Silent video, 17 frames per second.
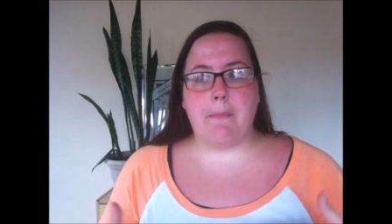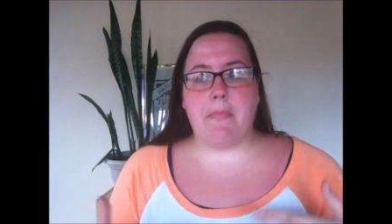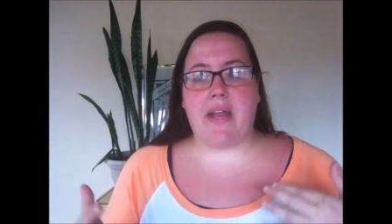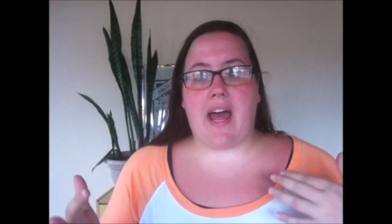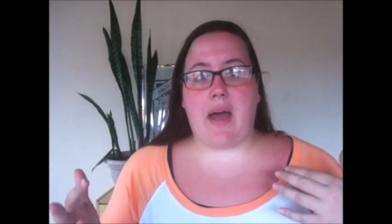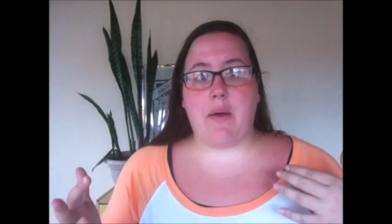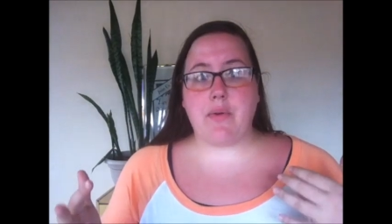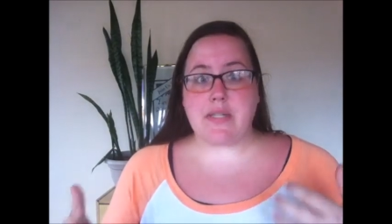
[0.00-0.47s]

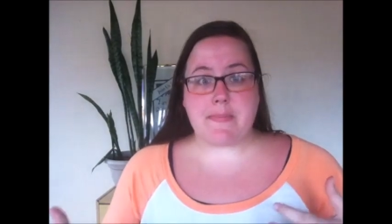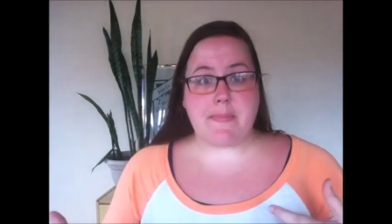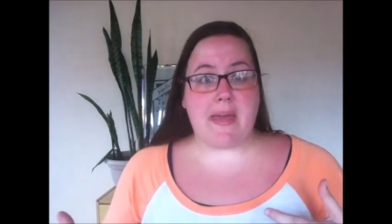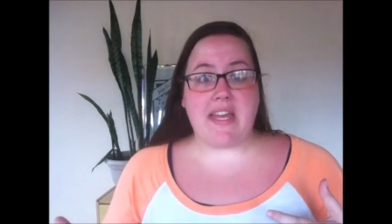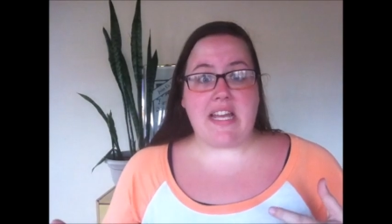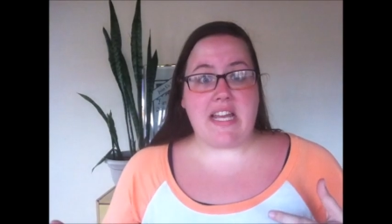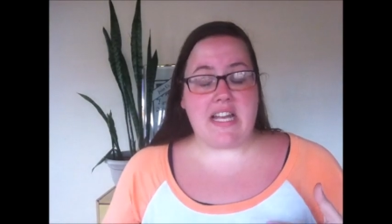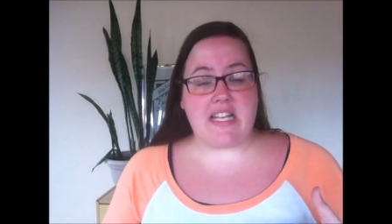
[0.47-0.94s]
but I was
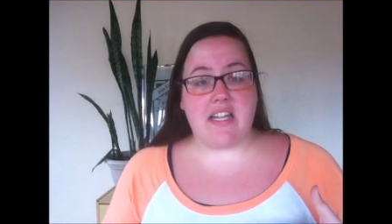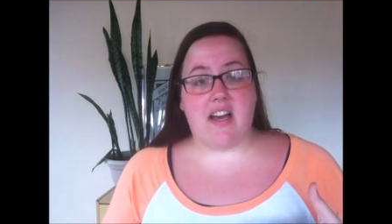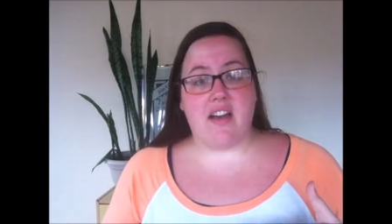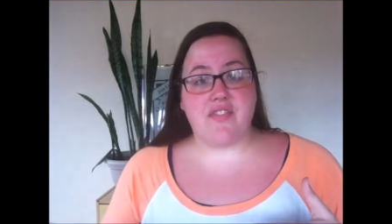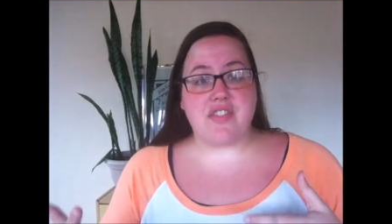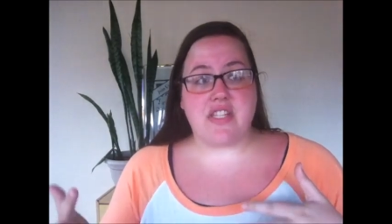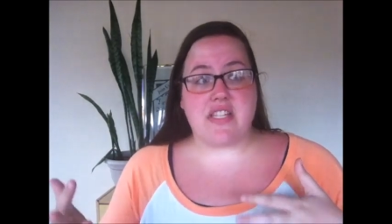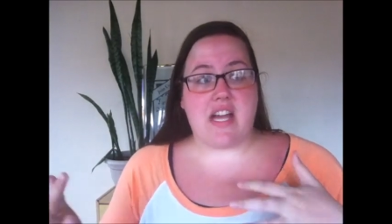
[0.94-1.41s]
making
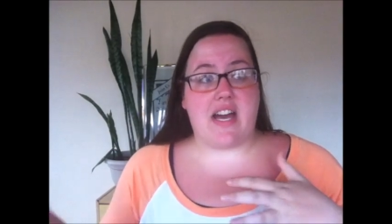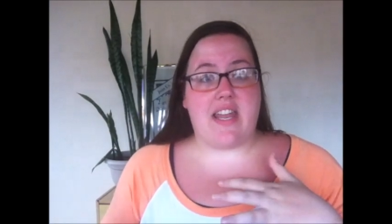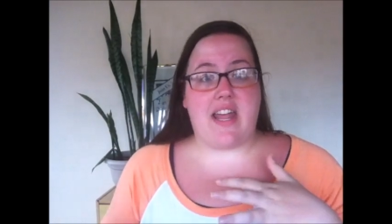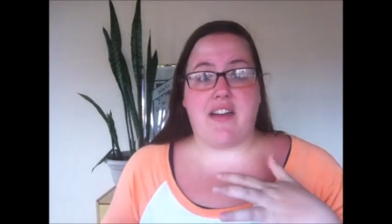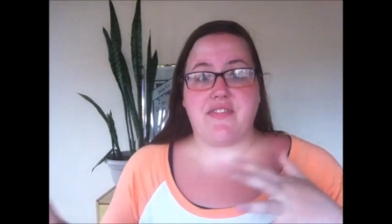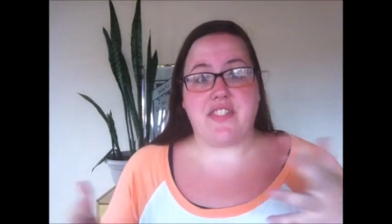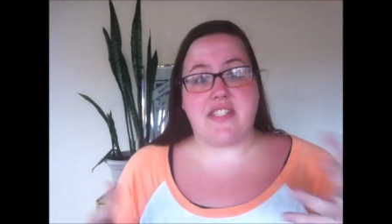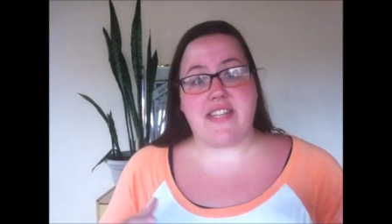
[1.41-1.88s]
enough to
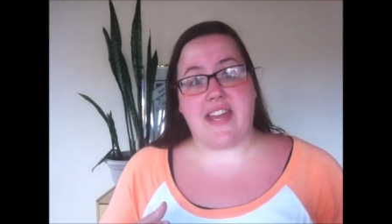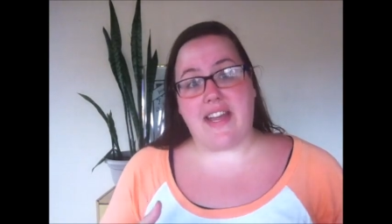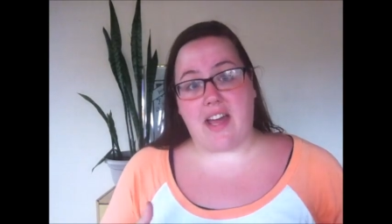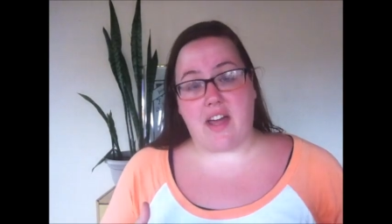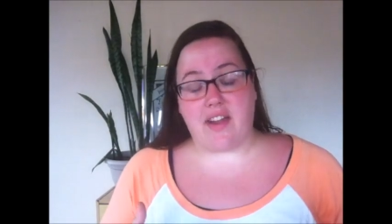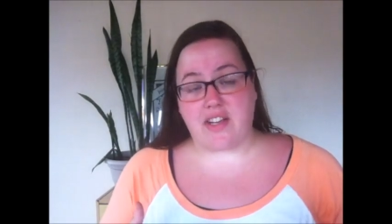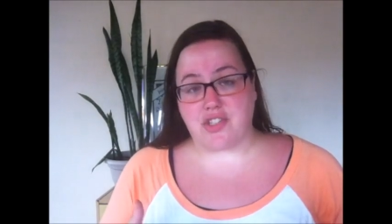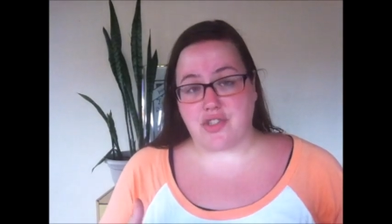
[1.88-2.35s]
not have to
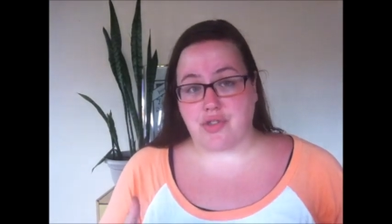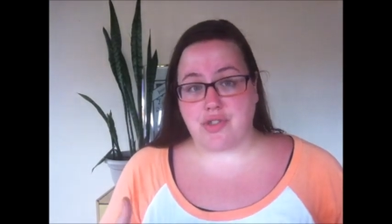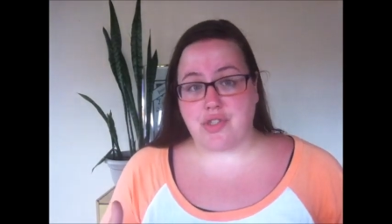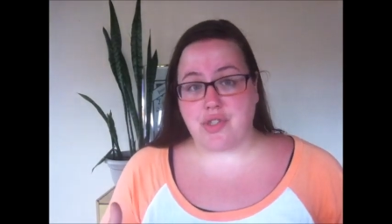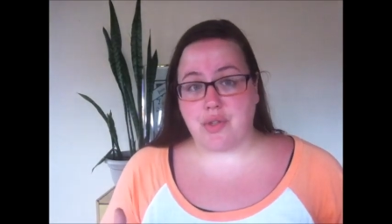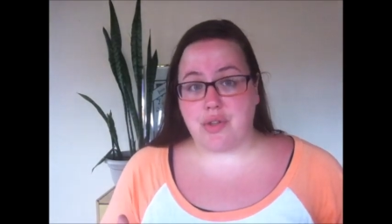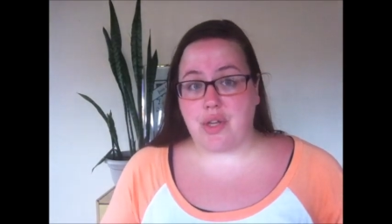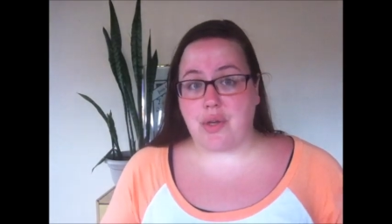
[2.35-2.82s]
take out extra
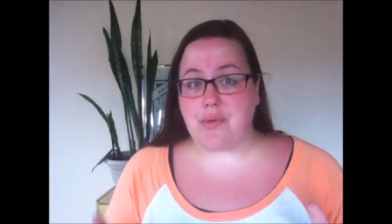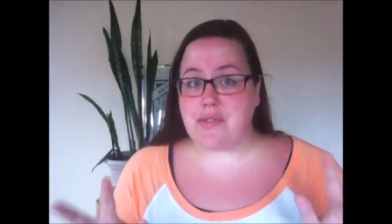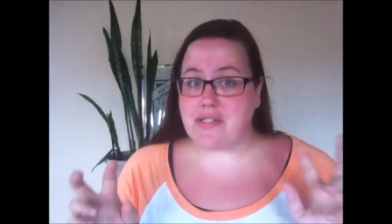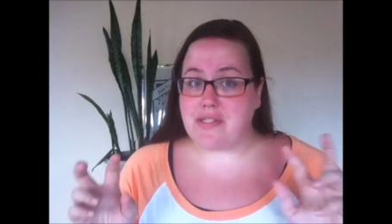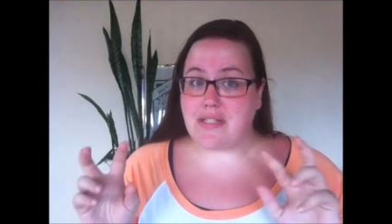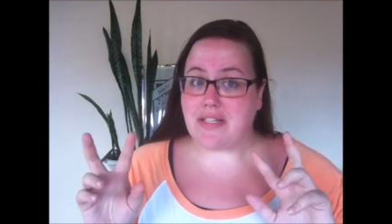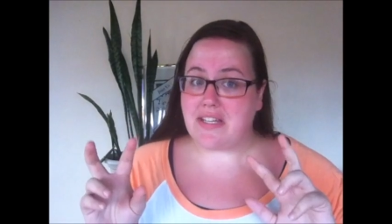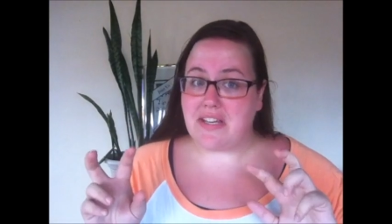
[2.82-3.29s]
student
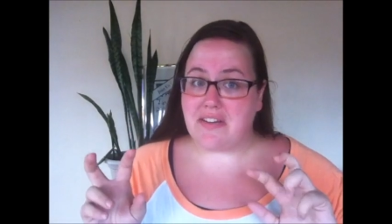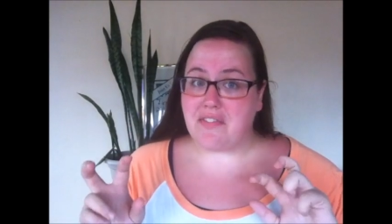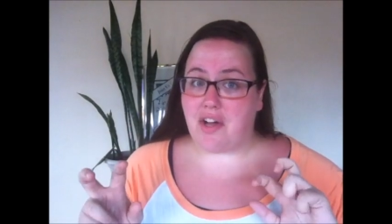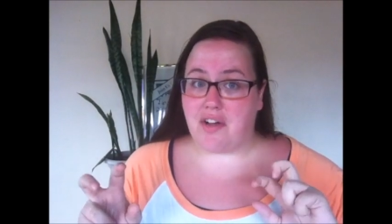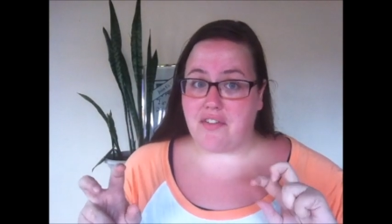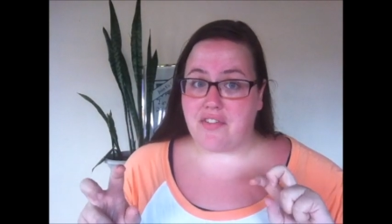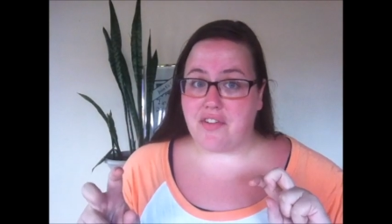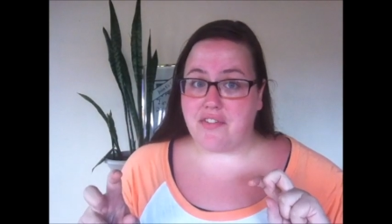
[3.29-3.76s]
loans to live
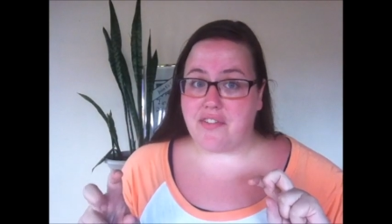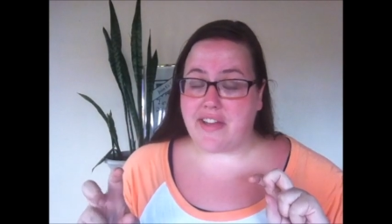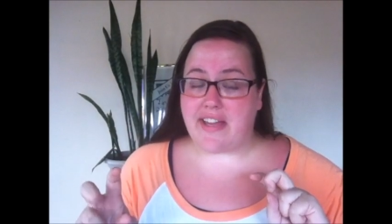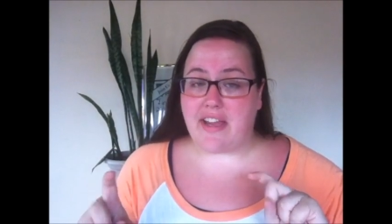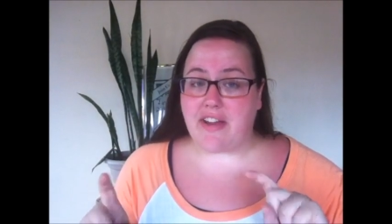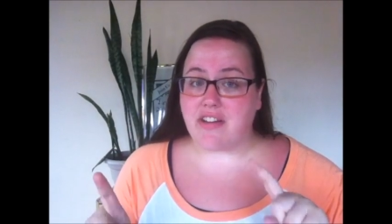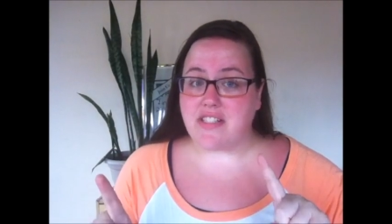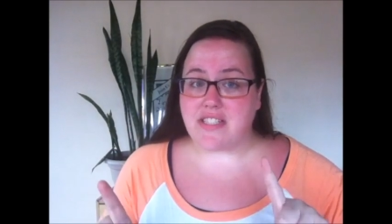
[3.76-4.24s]
off of,
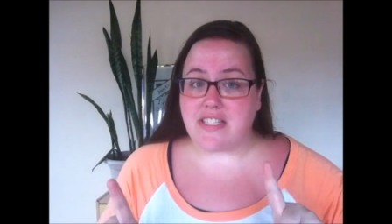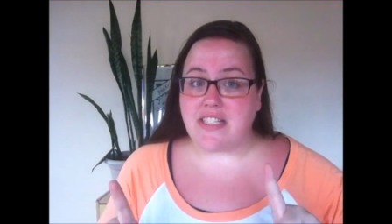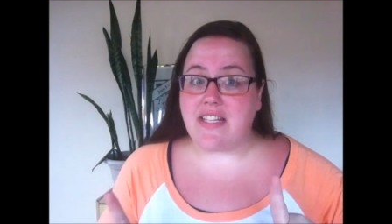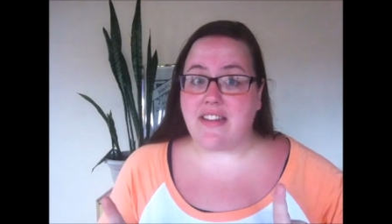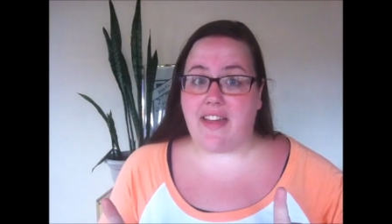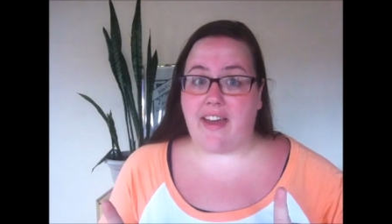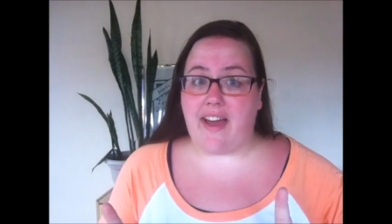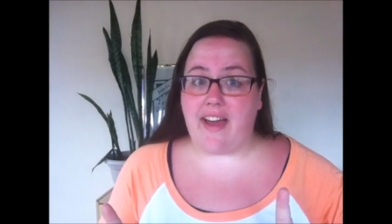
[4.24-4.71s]
I
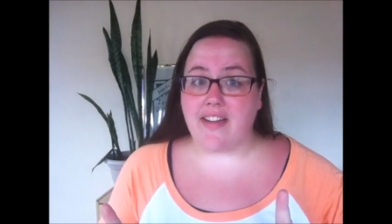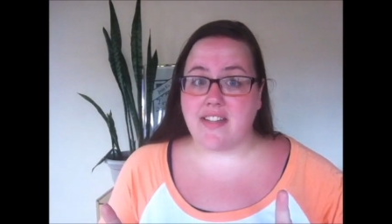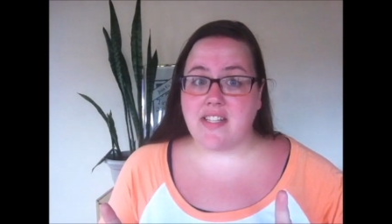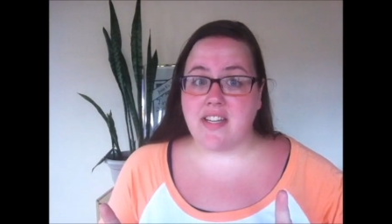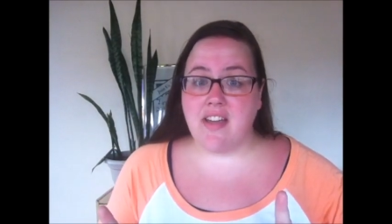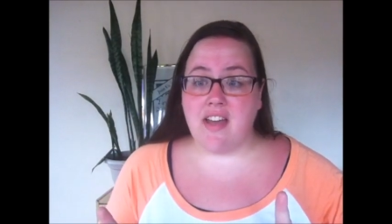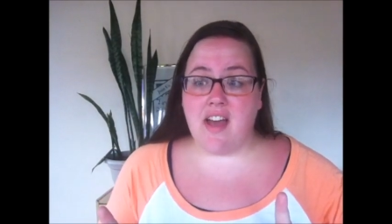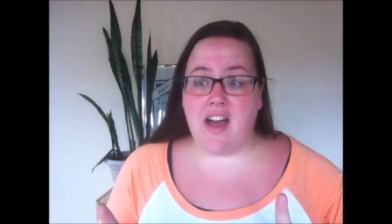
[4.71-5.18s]
guarantee
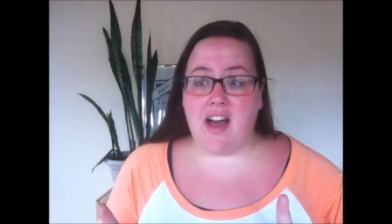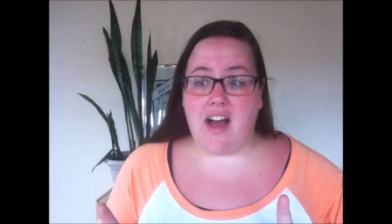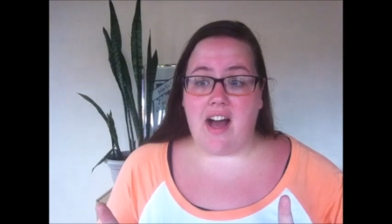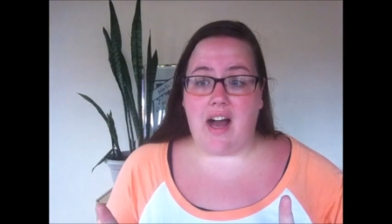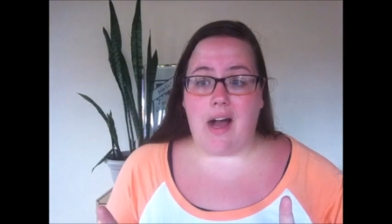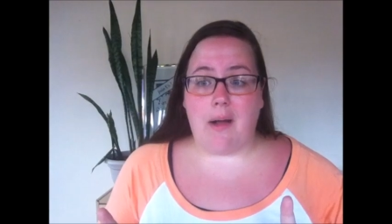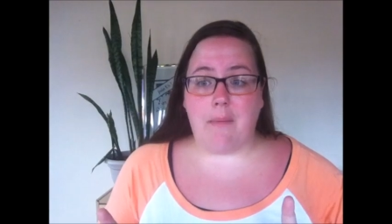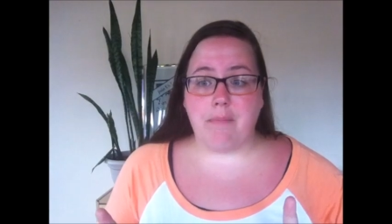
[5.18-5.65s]
that.
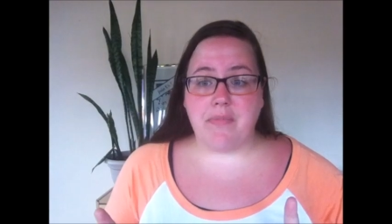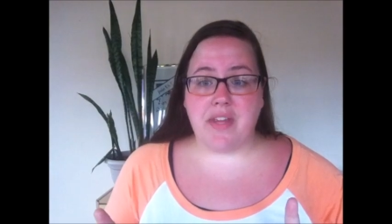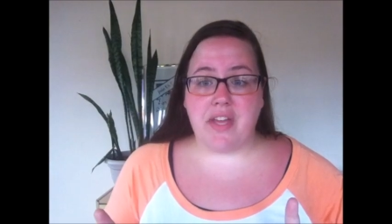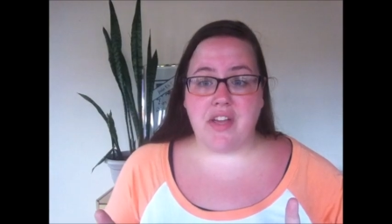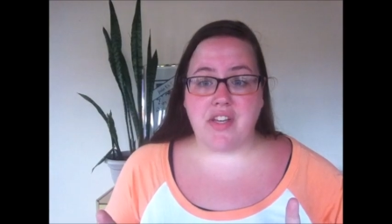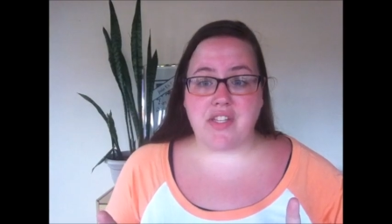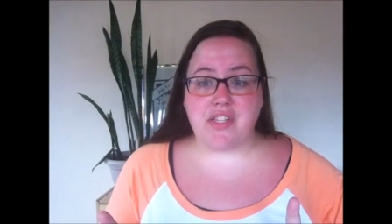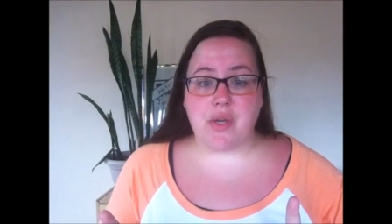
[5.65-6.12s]
Um,
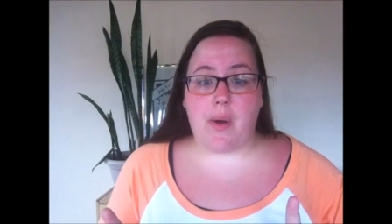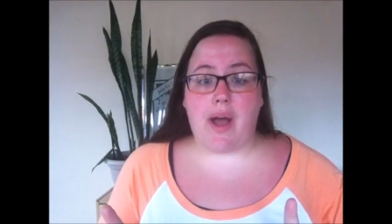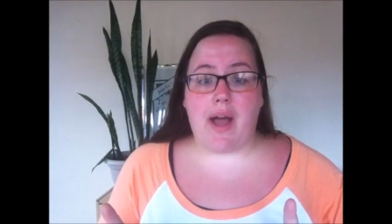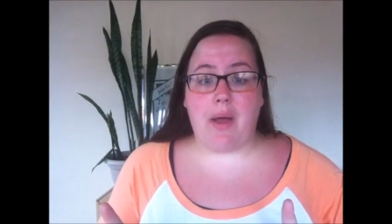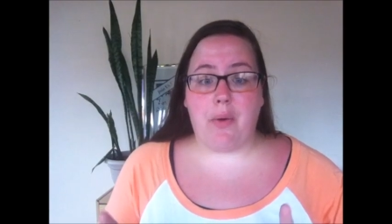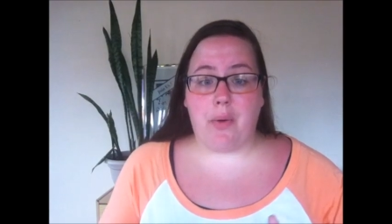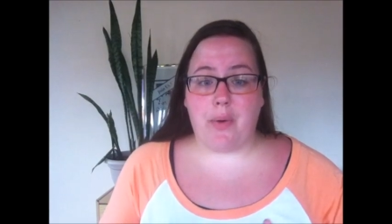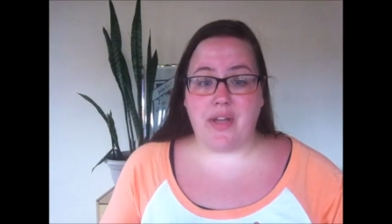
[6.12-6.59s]
so I